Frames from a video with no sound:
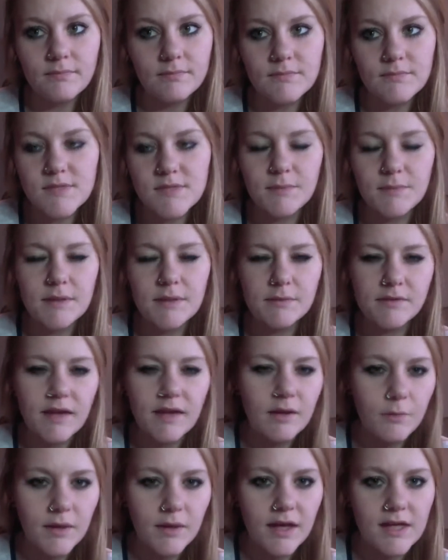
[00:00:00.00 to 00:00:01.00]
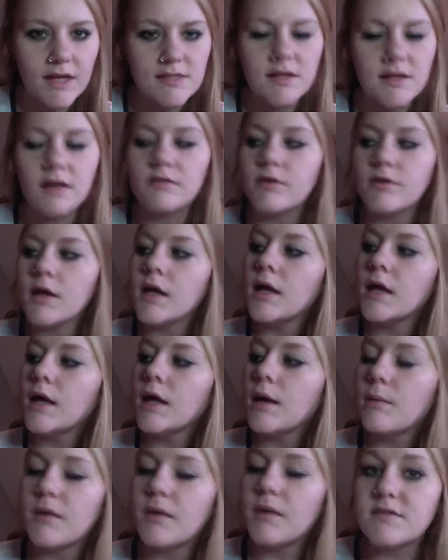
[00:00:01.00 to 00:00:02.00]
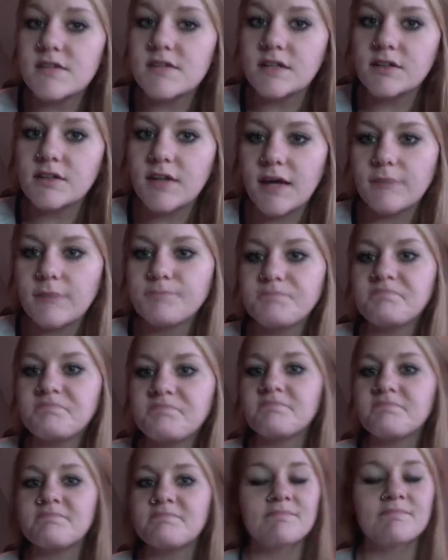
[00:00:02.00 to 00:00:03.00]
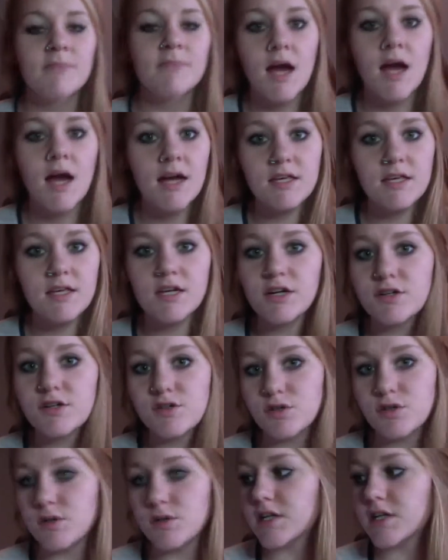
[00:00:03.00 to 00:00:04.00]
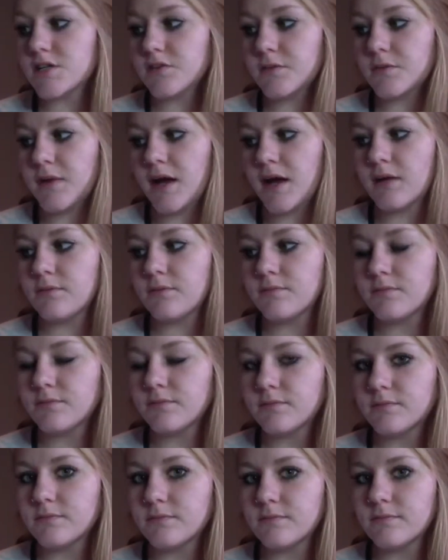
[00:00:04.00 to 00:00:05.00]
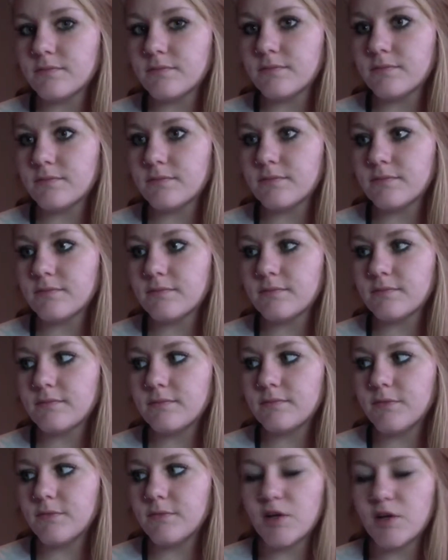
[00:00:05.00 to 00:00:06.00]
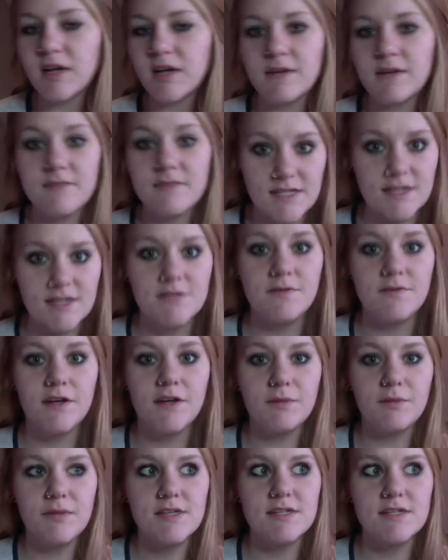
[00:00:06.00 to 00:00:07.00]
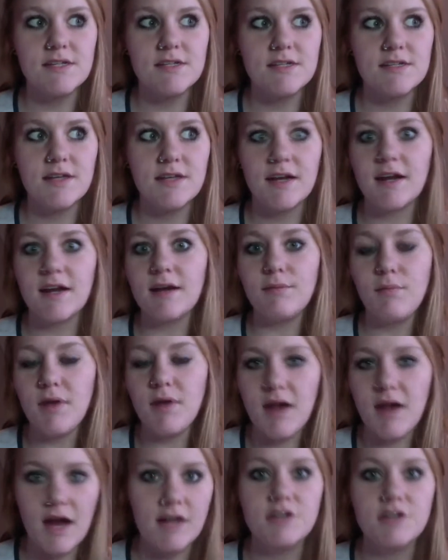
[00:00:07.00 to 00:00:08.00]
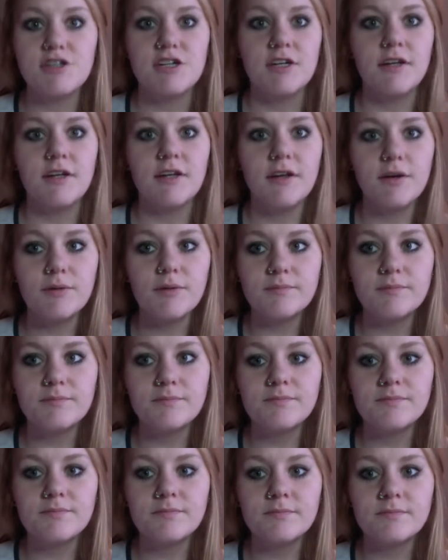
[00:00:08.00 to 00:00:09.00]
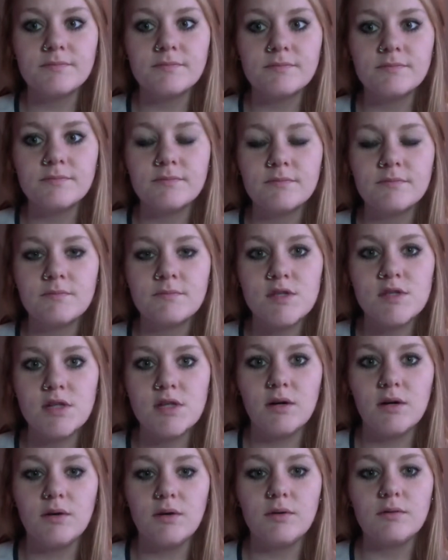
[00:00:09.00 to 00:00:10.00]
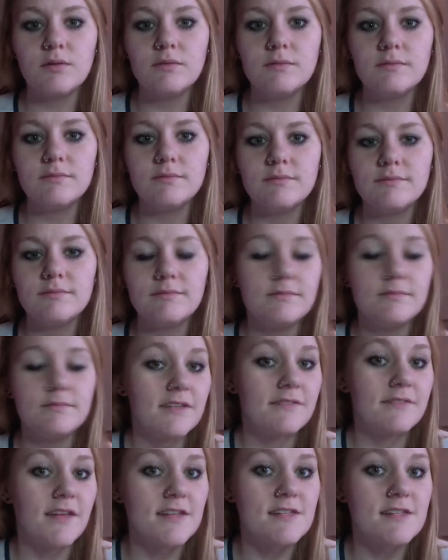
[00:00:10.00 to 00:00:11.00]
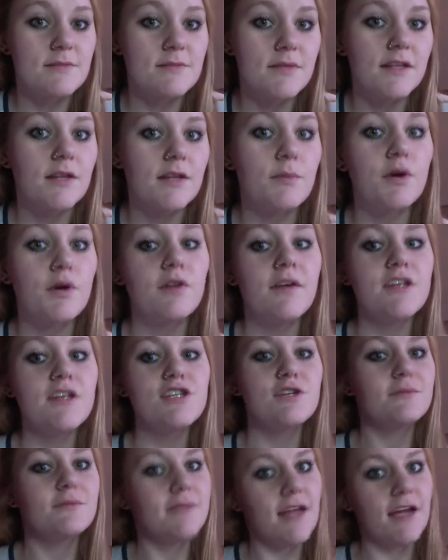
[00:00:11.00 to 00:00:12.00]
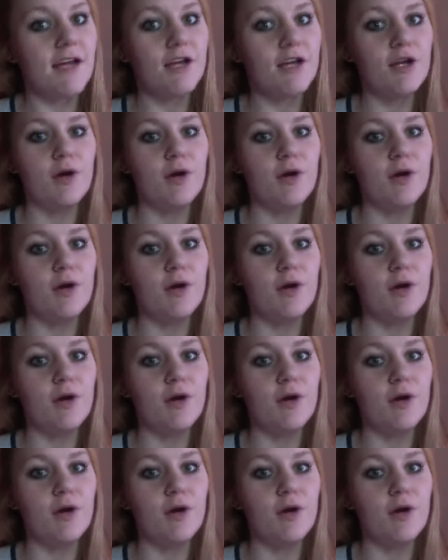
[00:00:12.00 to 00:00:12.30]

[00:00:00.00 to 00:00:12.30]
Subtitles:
Some people take weekends off, but every single day, a year, 2 years from now, you could have a six-figure business, and I am not shitting you. So if that's something that motivates you, now you know,